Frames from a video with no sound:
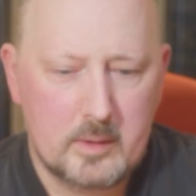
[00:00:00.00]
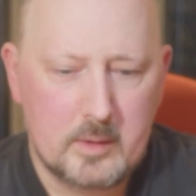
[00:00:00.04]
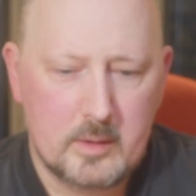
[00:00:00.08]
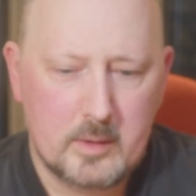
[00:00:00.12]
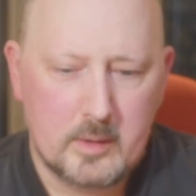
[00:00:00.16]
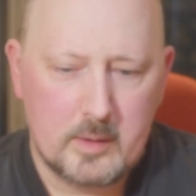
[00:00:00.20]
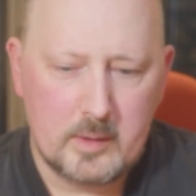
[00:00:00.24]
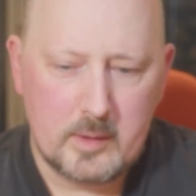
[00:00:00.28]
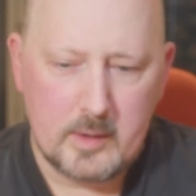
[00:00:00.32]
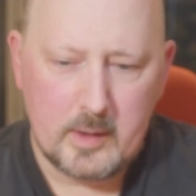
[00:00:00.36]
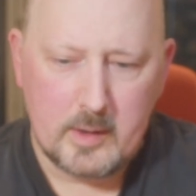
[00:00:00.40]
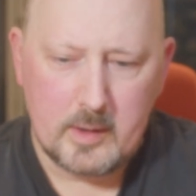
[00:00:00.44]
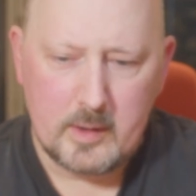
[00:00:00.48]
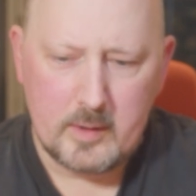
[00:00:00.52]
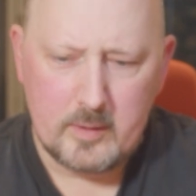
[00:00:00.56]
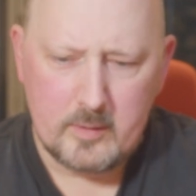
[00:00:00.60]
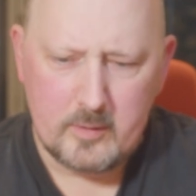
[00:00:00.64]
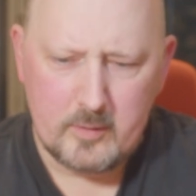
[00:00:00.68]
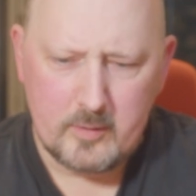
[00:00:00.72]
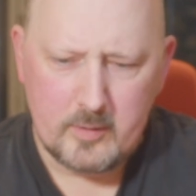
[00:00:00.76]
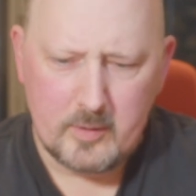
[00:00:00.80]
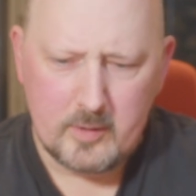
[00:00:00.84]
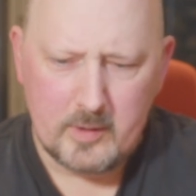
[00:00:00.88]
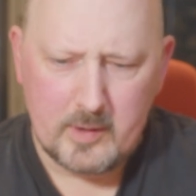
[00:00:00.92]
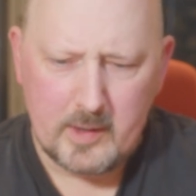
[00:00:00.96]
And then
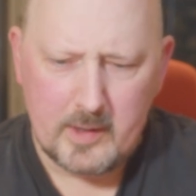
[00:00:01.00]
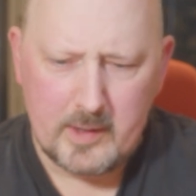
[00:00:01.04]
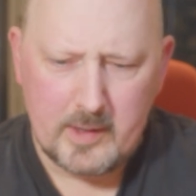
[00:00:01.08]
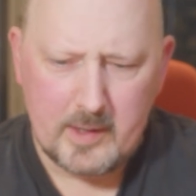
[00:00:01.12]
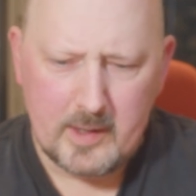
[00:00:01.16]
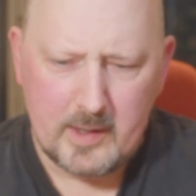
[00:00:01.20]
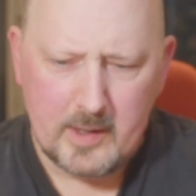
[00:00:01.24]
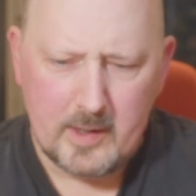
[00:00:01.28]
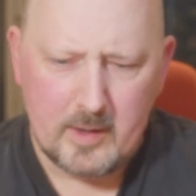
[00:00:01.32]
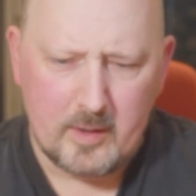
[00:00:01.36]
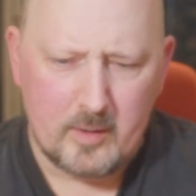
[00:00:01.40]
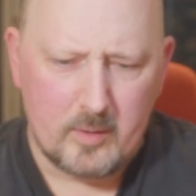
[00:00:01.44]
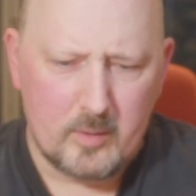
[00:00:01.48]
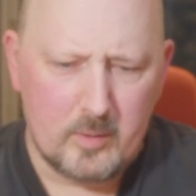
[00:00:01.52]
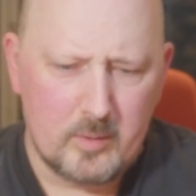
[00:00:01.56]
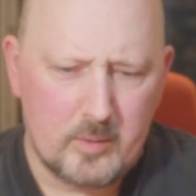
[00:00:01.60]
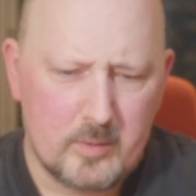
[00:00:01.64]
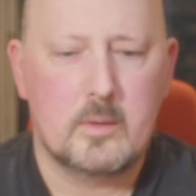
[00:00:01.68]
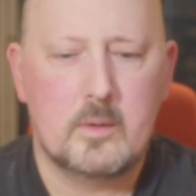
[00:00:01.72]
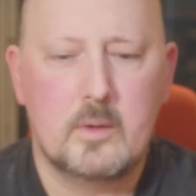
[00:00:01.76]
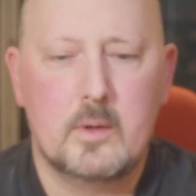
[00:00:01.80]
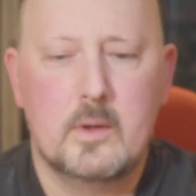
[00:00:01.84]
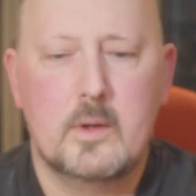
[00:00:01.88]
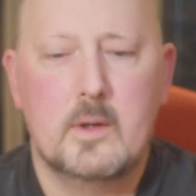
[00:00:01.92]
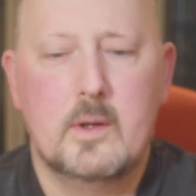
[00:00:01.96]
to let it out,
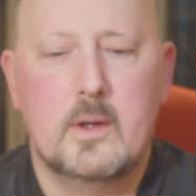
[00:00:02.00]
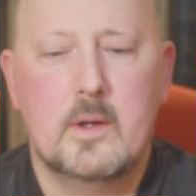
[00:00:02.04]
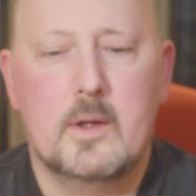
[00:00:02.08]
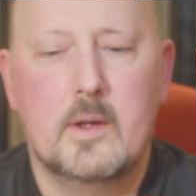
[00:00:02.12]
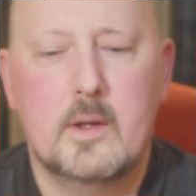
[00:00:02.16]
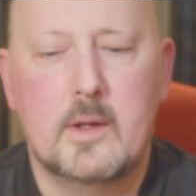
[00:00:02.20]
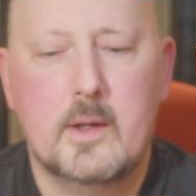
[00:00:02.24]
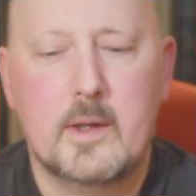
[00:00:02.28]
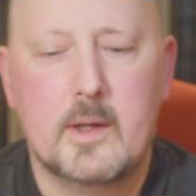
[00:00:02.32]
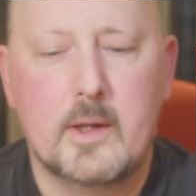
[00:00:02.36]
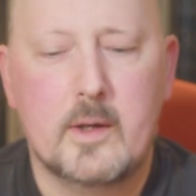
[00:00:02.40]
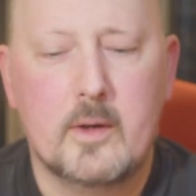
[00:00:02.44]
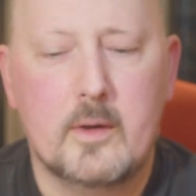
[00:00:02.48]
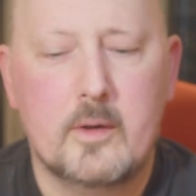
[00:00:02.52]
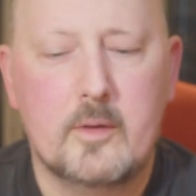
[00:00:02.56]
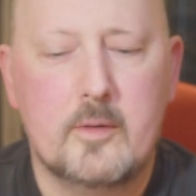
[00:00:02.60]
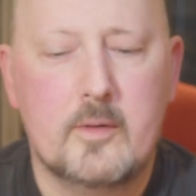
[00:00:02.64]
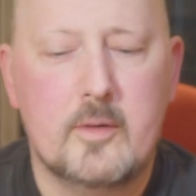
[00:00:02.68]
there you go, it's